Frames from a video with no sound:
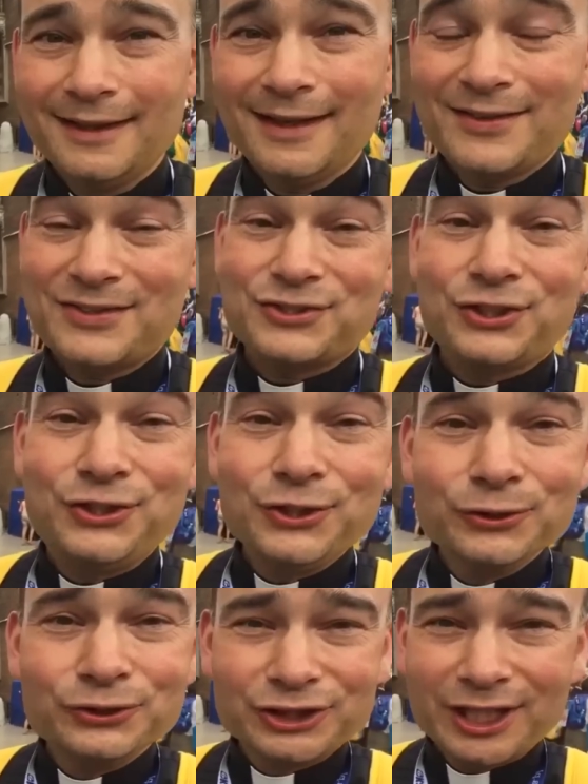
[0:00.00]
And there's a
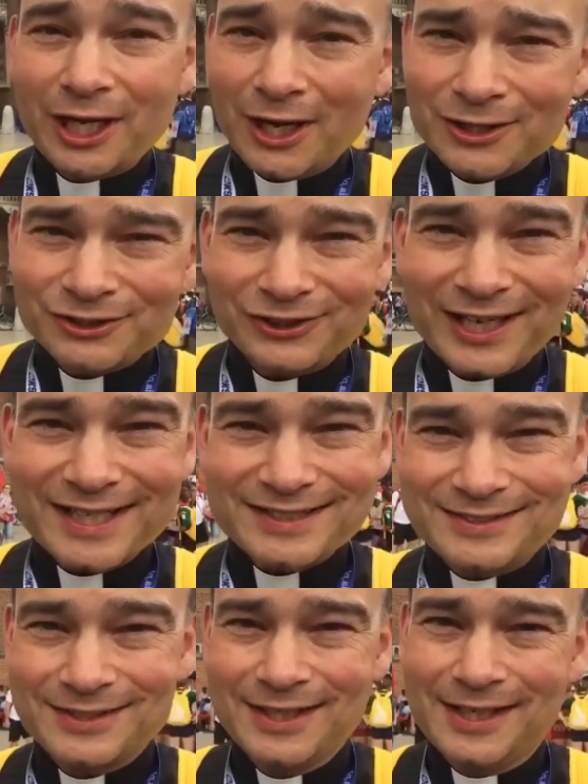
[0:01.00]
huge
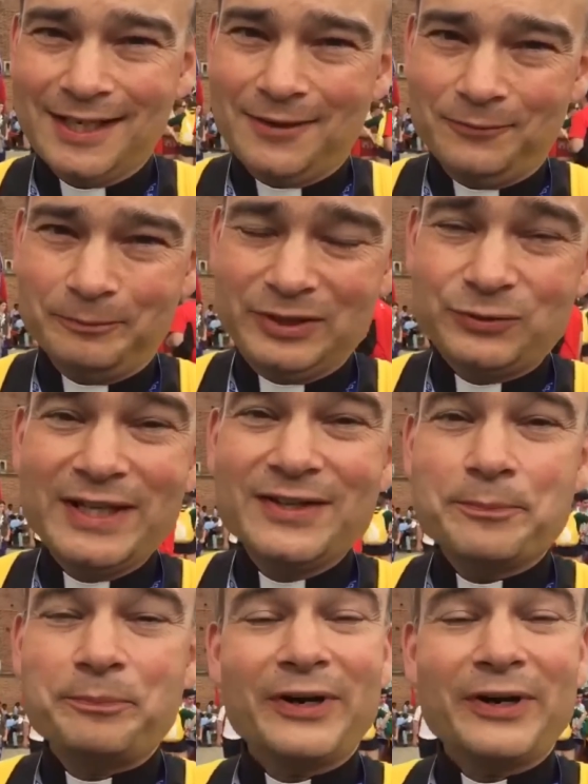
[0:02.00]
contrast between the